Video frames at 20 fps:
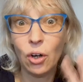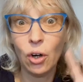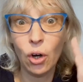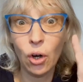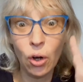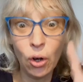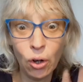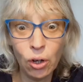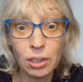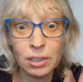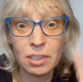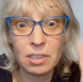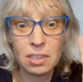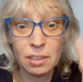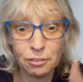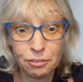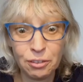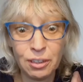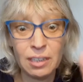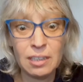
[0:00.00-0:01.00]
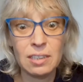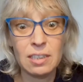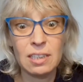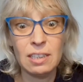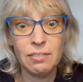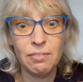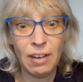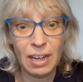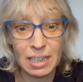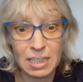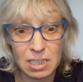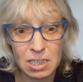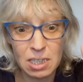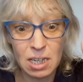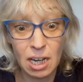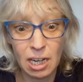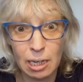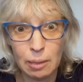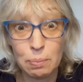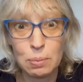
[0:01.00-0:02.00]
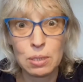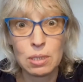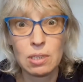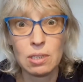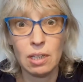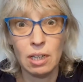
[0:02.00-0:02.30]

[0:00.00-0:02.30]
all the different device types,